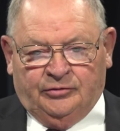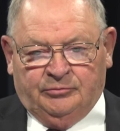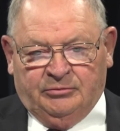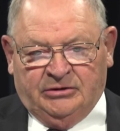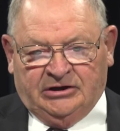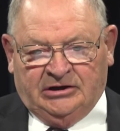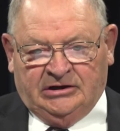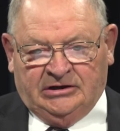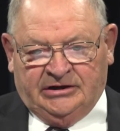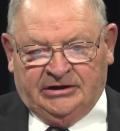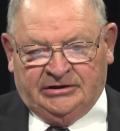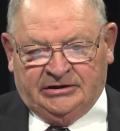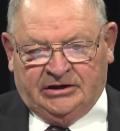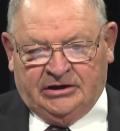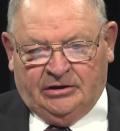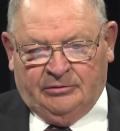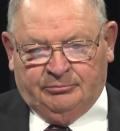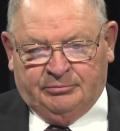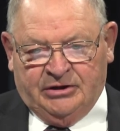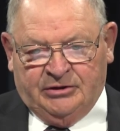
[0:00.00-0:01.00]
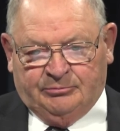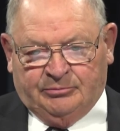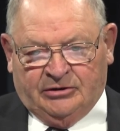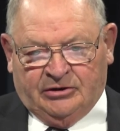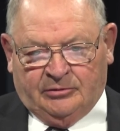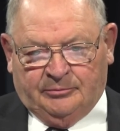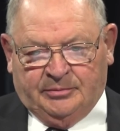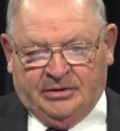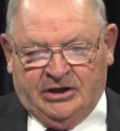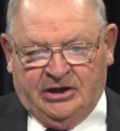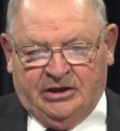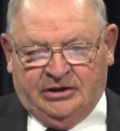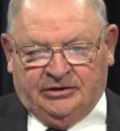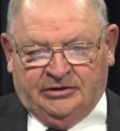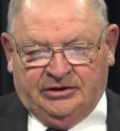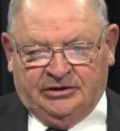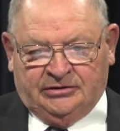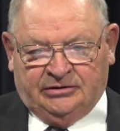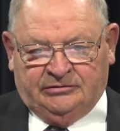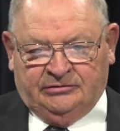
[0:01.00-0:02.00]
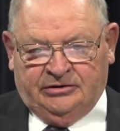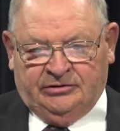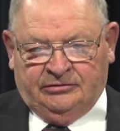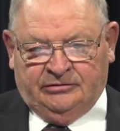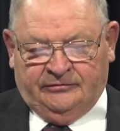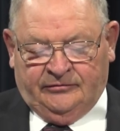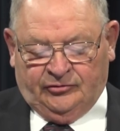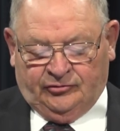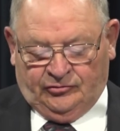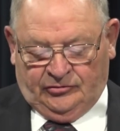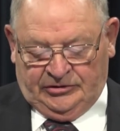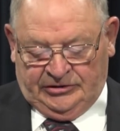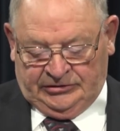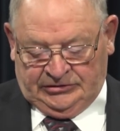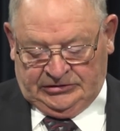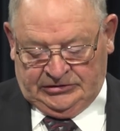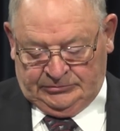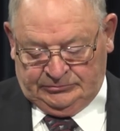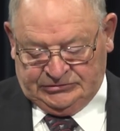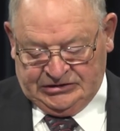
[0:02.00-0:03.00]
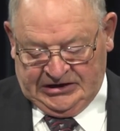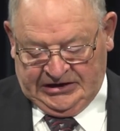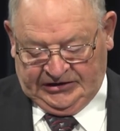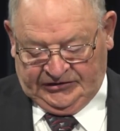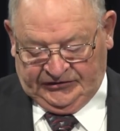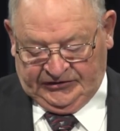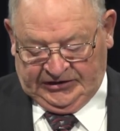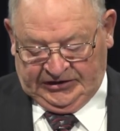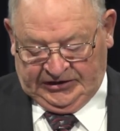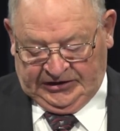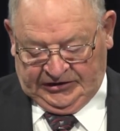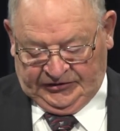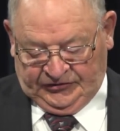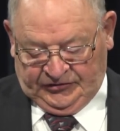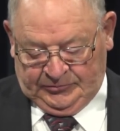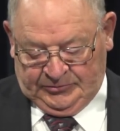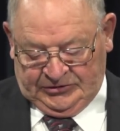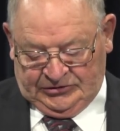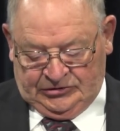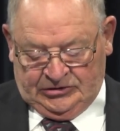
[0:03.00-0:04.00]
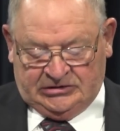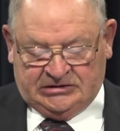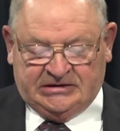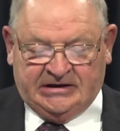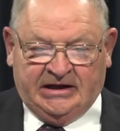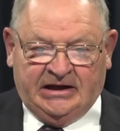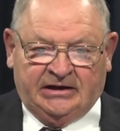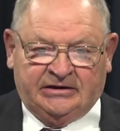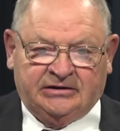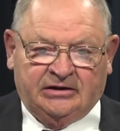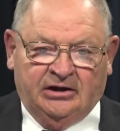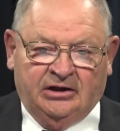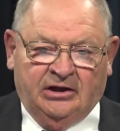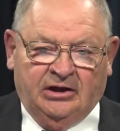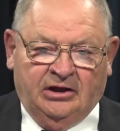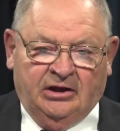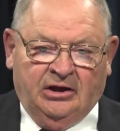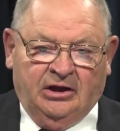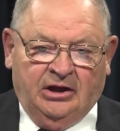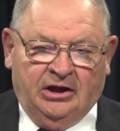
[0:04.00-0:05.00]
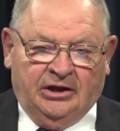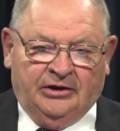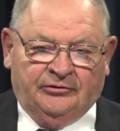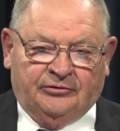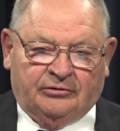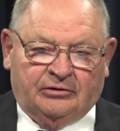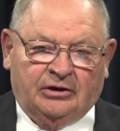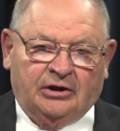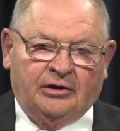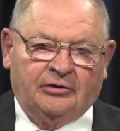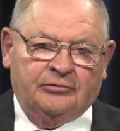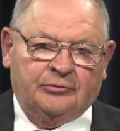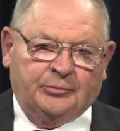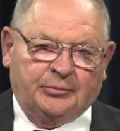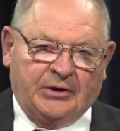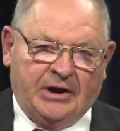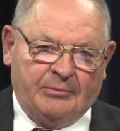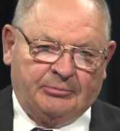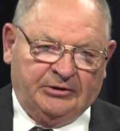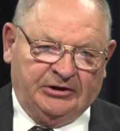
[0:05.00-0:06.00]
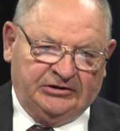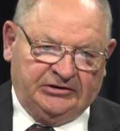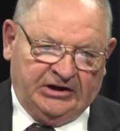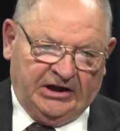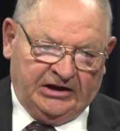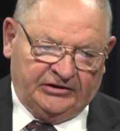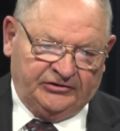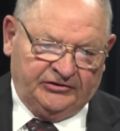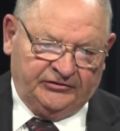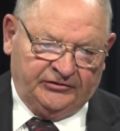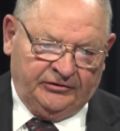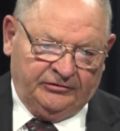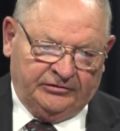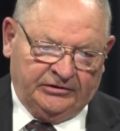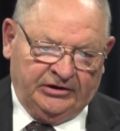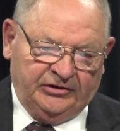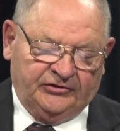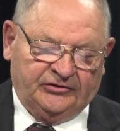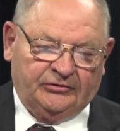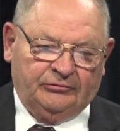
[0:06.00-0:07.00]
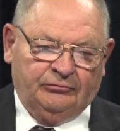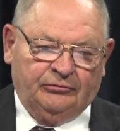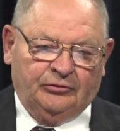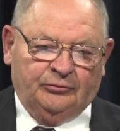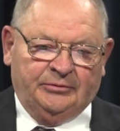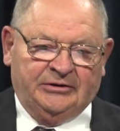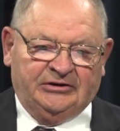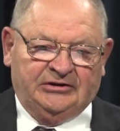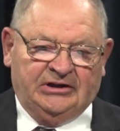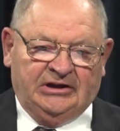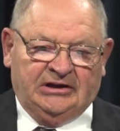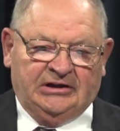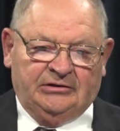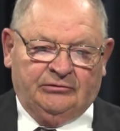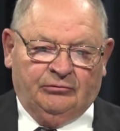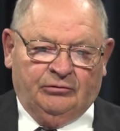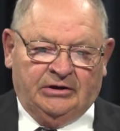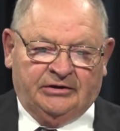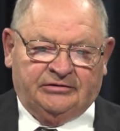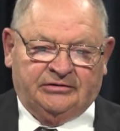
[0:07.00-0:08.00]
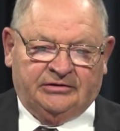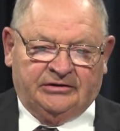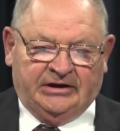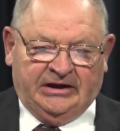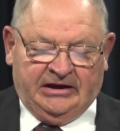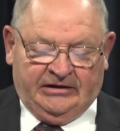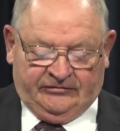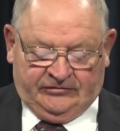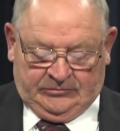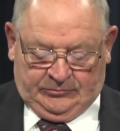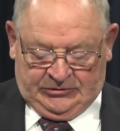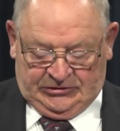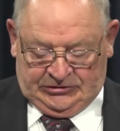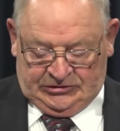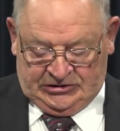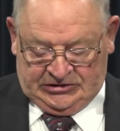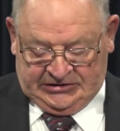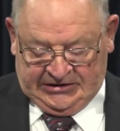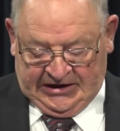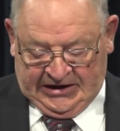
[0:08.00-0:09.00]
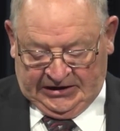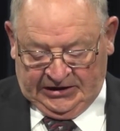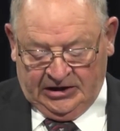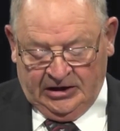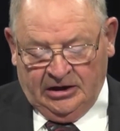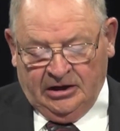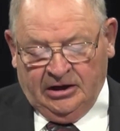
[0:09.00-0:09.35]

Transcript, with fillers: and middle income people are paying an in individual income tax. That has to be looked at. And there are other property taxes and things that we'll be dealing with that have to be looked at.